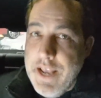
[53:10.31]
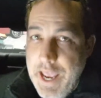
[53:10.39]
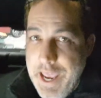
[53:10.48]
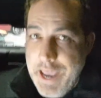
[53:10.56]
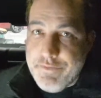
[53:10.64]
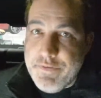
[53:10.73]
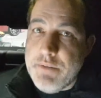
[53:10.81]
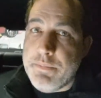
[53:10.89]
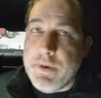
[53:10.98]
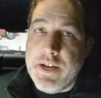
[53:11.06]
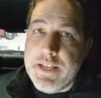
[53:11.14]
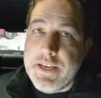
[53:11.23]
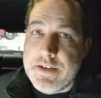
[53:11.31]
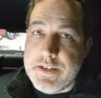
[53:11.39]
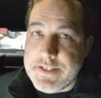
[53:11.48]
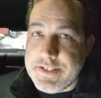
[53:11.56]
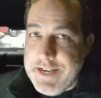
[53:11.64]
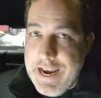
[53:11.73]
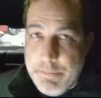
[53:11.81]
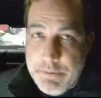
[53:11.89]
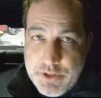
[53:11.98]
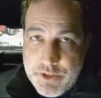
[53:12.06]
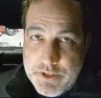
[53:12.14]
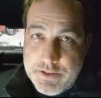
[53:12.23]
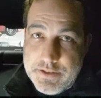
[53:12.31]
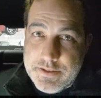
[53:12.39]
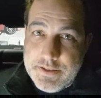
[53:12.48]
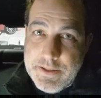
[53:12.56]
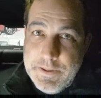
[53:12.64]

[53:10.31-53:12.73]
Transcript: Everybody establishes